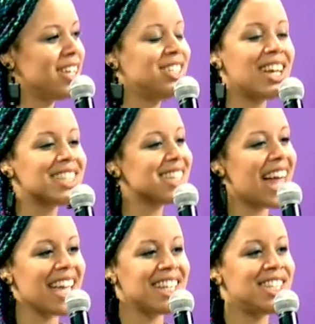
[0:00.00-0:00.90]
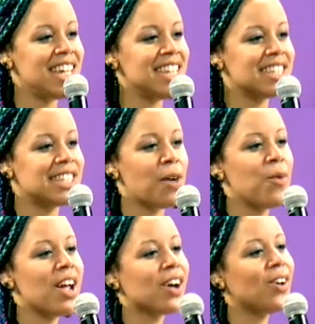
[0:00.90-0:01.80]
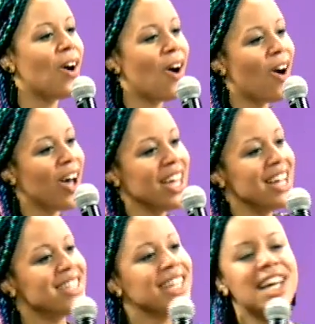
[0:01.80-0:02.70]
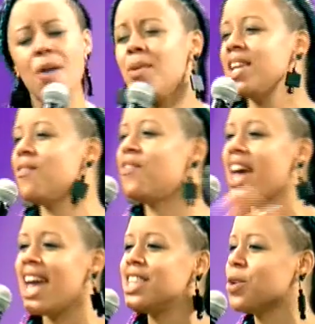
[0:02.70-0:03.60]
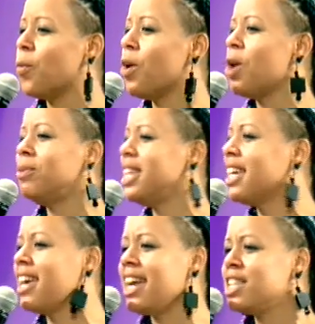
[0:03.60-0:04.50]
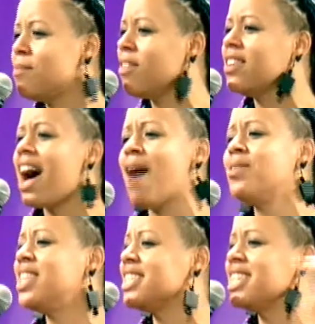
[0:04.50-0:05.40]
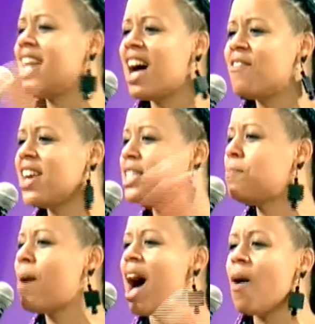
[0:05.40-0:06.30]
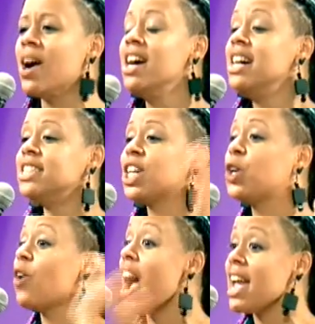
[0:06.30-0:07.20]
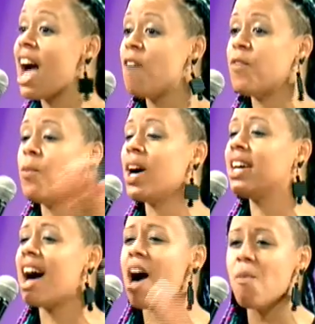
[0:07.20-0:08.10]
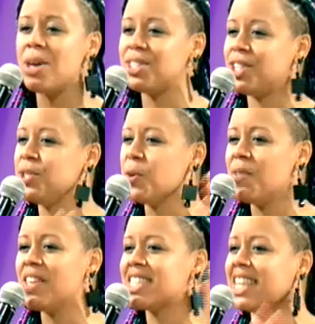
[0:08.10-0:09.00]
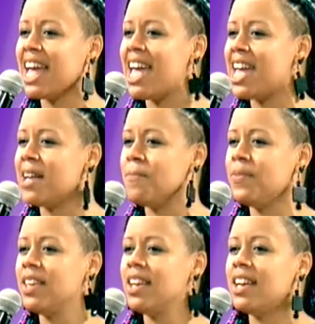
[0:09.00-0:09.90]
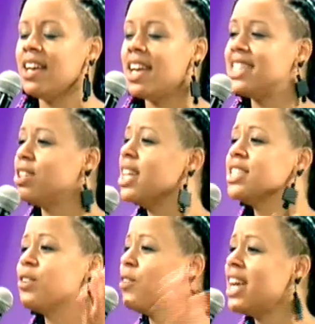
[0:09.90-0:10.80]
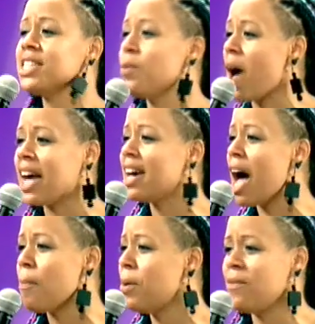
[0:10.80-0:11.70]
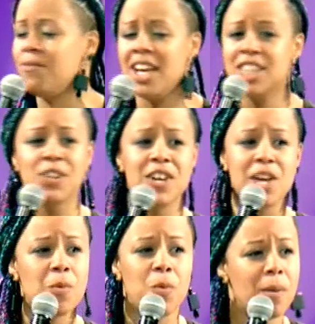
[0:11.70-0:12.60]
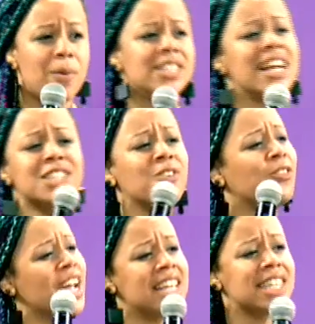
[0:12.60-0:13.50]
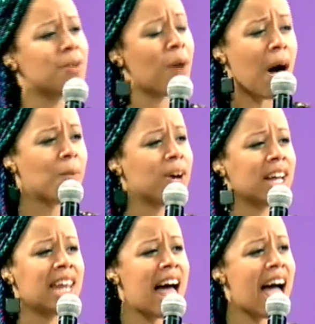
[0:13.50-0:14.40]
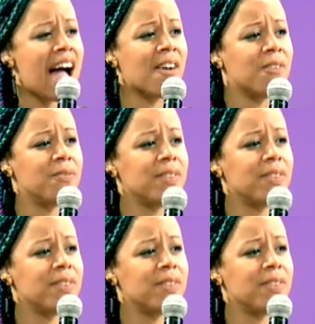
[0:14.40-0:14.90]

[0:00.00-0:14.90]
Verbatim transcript: just like Jesus, that we are called to come and invade the world with the kingdom of God, with his love and his power, to cry out for what God wants to do in this land. And so there's a reason why God put victory in Woodbridge. There's a reason why we're alive.